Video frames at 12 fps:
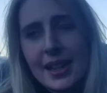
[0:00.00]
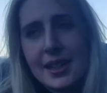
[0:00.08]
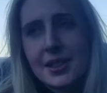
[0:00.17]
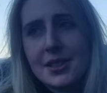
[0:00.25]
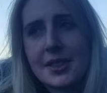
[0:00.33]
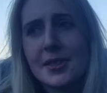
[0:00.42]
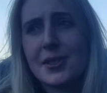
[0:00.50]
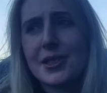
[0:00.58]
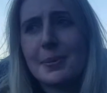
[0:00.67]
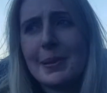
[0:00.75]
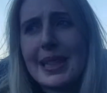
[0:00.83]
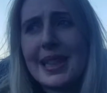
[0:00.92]
and it's going
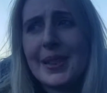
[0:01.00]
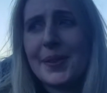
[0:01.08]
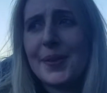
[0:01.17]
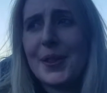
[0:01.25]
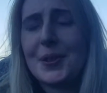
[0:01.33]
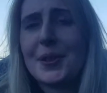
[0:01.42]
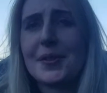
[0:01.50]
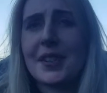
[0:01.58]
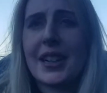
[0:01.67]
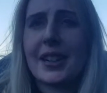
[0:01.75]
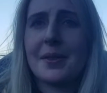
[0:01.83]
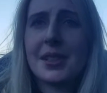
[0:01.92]
to be in a few
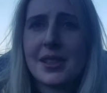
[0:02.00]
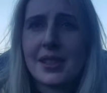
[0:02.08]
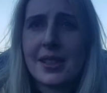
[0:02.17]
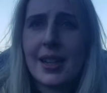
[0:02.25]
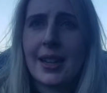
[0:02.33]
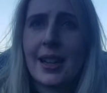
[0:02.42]
different languages.